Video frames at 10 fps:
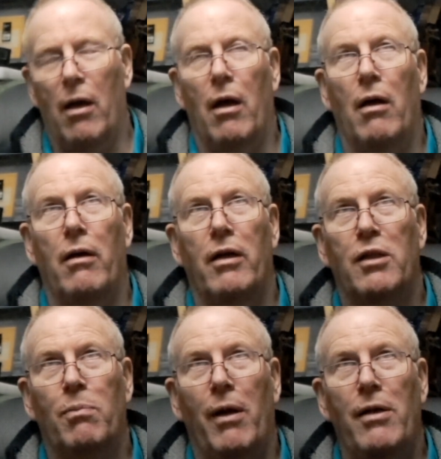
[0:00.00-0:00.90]
I'll
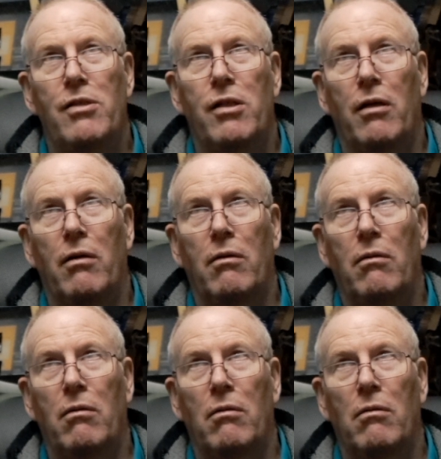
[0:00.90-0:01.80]
explain to
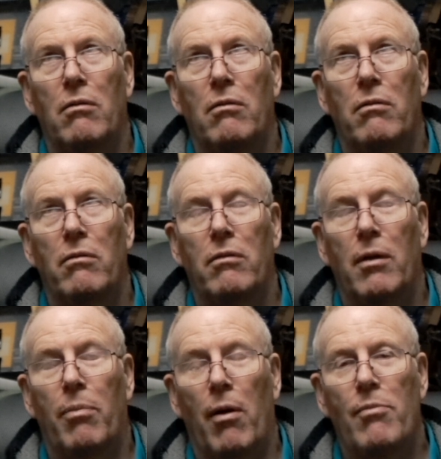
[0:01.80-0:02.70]
you
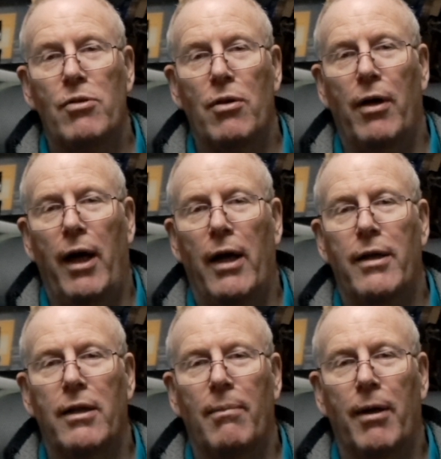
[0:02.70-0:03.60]
the problems I had
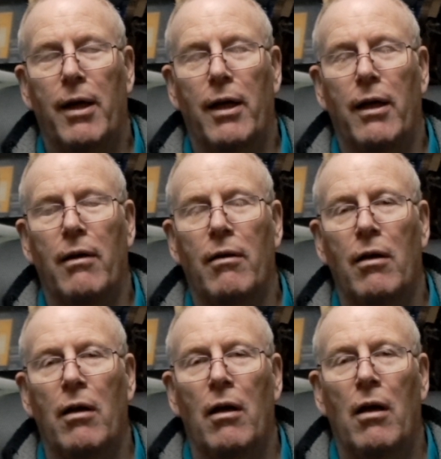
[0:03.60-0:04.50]
in the beginning.
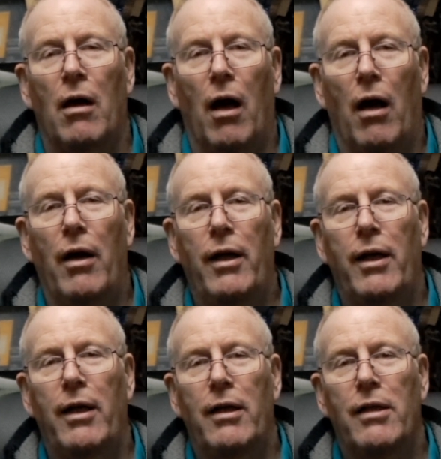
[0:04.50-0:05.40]
I
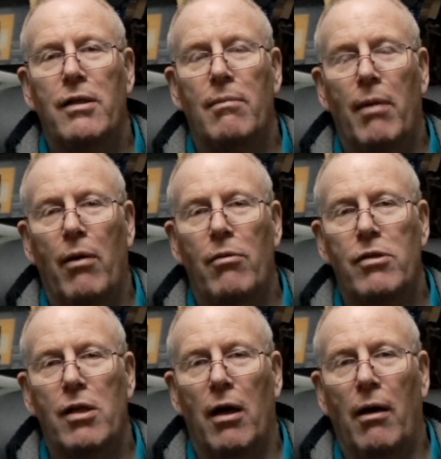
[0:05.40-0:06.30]
needed a
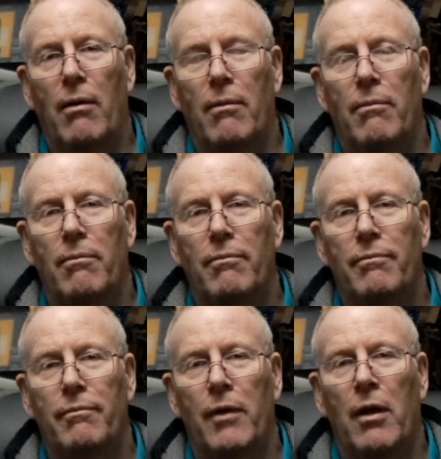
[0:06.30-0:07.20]
motor
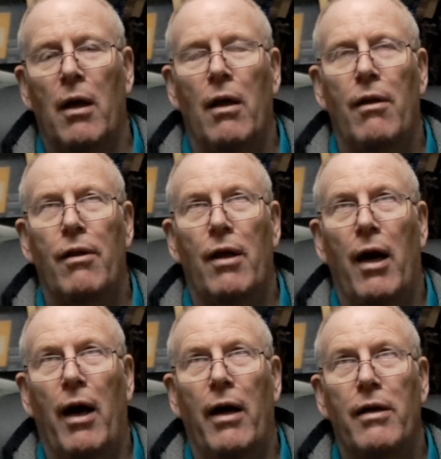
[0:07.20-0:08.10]

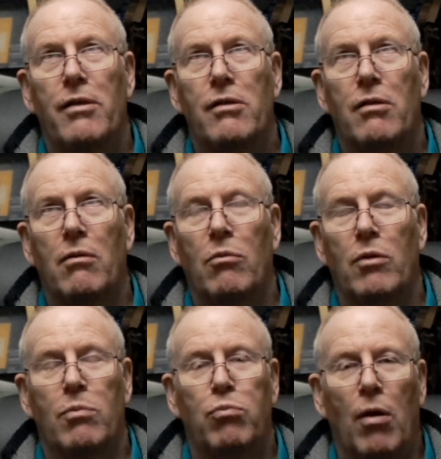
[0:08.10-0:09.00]
that
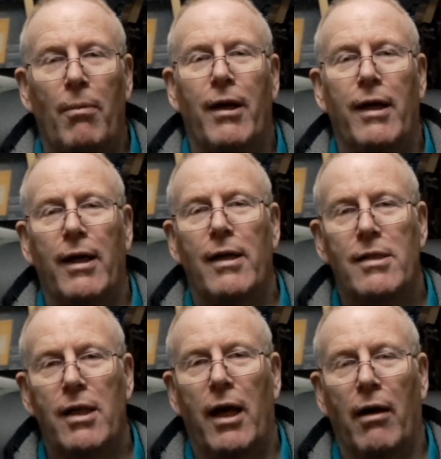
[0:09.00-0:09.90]
was probably geared
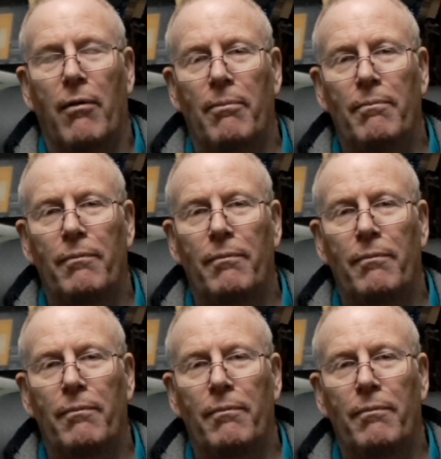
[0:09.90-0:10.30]
down,